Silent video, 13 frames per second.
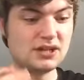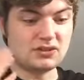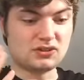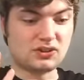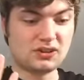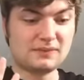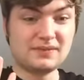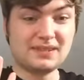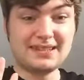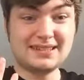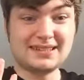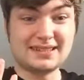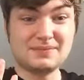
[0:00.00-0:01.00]
Gollum
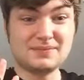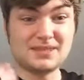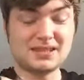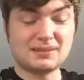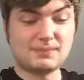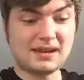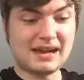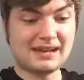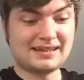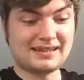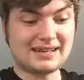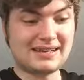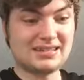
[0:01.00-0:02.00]
leads them to the Black
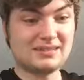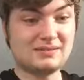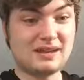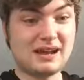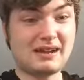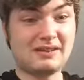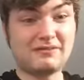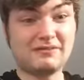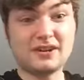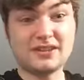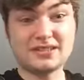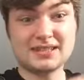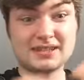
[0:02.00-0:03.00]
Gates, and
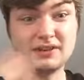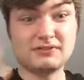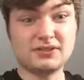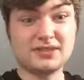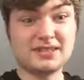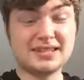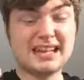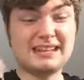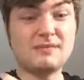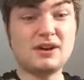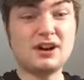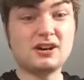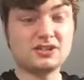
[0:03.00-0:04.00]
first they go through the Dead
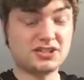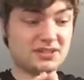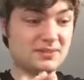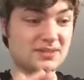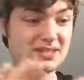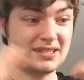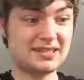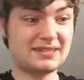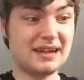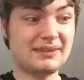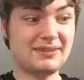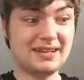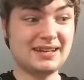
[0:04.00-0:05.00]
Marshes, which is a
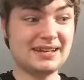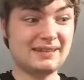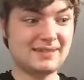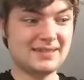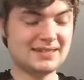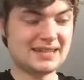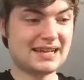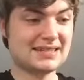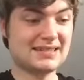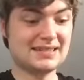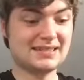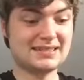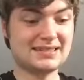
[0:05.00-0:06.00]
very eerie
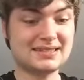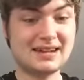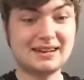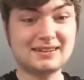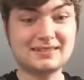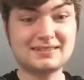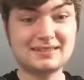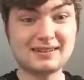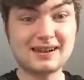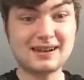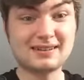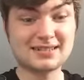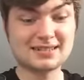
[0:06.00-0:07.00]
setting and such an
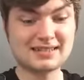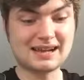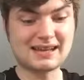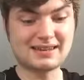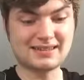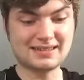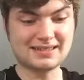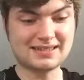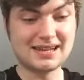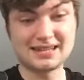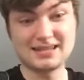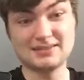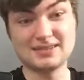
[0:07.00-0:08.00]
outstanding
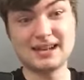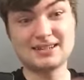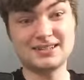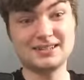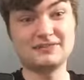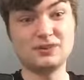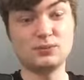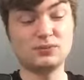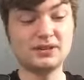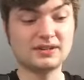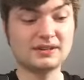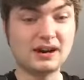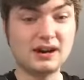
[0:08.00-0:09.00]
set. It was actually filmed
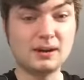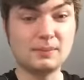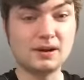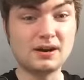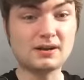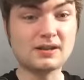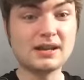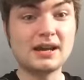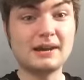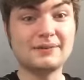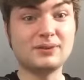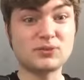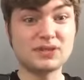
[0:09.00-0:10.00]
at a car park.
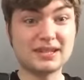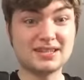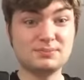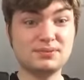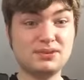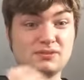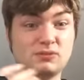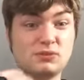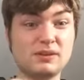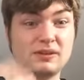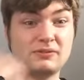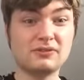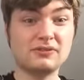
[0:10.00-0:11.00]
And we also get this beautiful
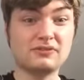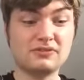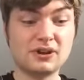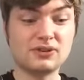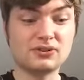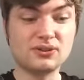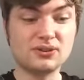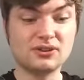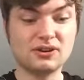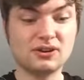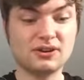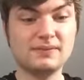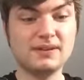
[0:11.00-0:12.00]
moment with Frodo and
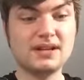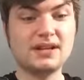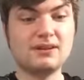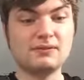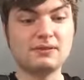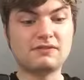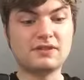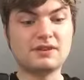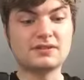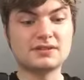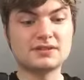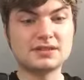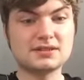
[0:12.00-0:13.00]
Gollum, where
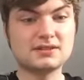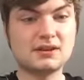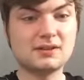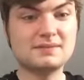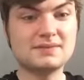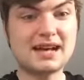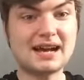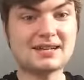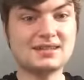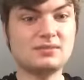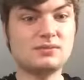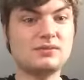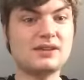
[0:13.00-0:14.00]
Frodo says Gollum's actual